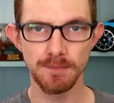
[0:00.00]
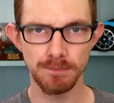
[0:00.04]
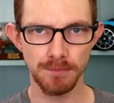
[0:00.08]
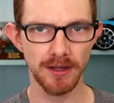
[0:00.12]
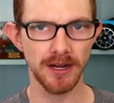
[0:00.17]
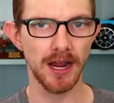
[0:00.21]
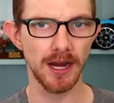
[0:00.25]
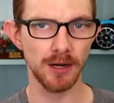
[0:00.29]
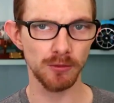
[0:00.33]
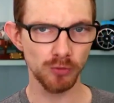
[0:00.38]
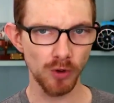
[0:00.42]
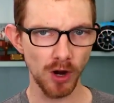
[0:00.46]

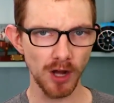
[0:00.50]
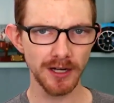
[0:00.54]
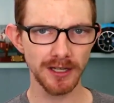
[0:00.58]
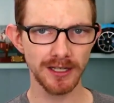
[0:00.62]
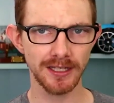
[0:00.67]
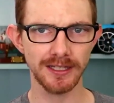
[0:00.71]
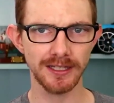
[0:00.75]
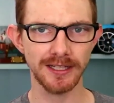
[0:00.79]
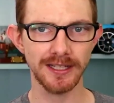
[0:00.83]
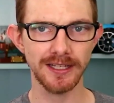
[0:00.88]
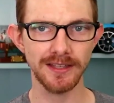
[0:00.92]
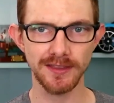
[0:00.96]
But
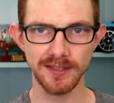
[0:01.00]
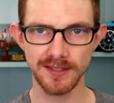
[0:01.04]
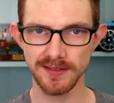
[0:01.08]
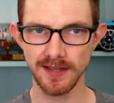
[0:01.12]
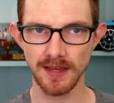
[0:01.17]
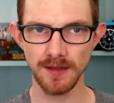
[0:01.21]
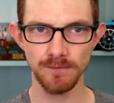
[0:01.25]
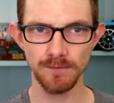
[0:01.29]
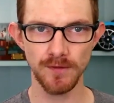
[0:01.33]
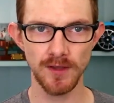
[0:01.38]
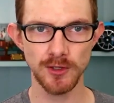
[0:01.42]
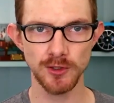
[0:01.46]
ironically, the
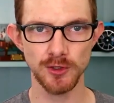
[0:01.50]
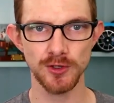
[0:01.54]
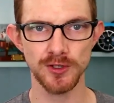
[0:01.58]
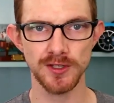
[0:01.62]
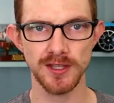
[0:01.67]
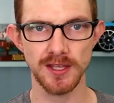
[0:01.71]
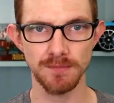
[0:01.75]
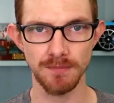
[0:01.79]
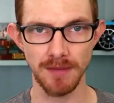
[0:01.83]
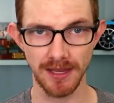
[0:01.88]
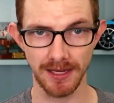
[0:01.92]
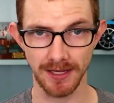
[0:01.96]
same features
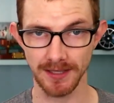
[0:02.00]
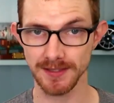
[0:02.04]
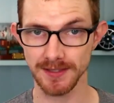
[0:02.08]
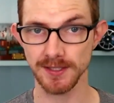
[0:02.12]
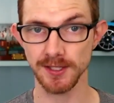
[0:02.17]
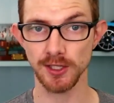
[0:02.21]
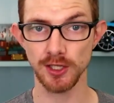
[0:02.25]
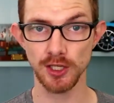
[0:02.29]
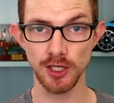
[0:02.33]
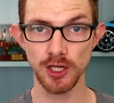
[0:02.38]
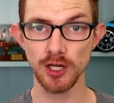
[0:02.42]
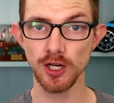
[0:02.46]
that make it
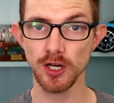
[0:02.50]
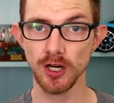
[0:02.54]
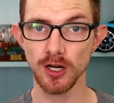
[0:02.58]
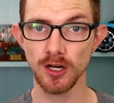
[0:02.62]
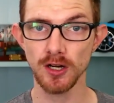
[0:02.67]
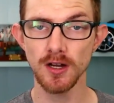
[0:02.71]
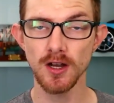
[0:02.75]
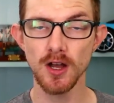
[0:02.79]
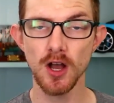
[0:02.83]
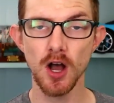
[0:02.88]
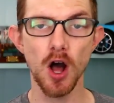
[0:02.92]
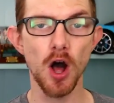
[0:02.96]

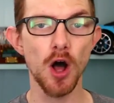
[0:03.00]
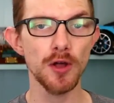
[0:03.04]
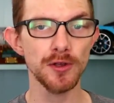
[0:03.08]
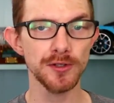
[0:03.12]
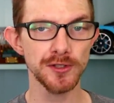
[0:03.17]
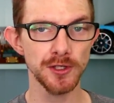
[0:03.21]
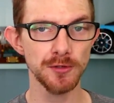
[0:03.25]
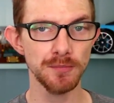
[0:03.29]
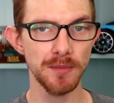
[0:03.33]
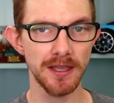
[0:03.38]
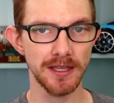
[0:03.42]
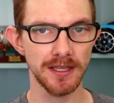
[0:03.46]
secure
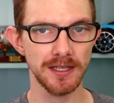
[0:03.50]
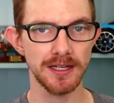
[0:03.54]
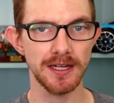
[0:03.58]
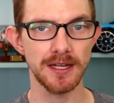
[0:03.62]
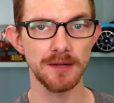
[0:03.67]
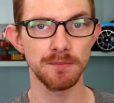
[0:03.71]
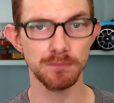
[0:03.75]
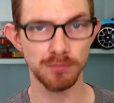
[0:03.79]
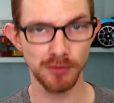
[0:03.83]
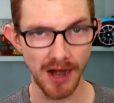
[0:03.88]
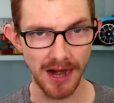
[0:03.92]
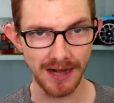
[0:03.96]
also make it
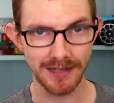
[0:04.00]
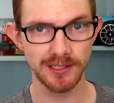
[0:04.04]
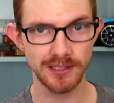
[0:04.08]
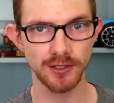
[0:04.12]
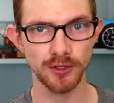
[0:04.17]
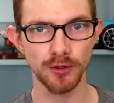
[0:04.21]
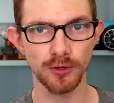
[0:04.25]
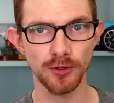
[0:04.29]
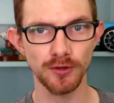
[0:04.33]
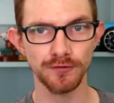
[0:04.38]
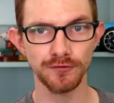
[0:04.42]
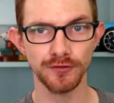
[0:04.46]

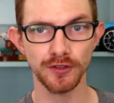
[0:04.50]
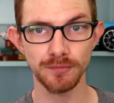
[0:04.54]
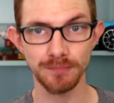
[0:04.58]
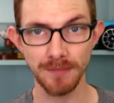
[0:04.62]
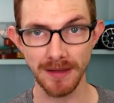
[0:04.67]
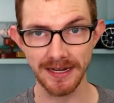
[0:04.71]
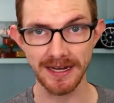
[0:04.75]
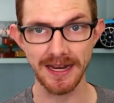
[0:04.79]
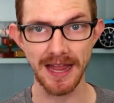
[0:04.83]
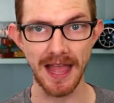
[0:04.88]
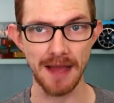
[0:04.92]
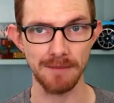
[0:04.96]
impractical for
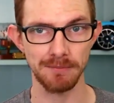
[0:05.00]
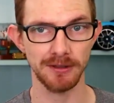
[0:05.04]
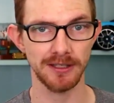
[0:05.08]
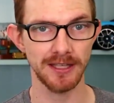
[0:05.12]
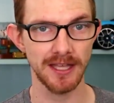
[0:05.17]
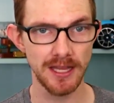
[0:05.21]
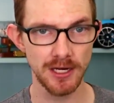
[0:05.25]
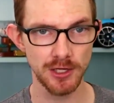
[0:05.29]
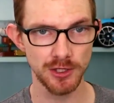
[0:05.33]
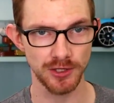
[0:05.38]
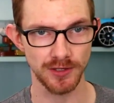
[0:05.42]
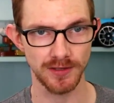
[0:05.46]
many
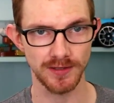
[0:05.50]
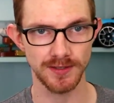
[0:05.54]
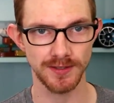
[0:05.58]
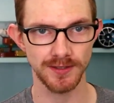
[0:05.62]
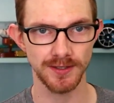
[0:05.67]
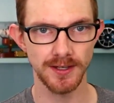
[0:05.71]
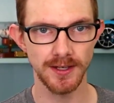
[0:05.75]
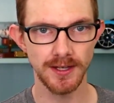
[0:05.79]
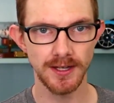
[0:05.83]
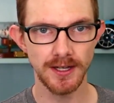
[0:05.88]
applications.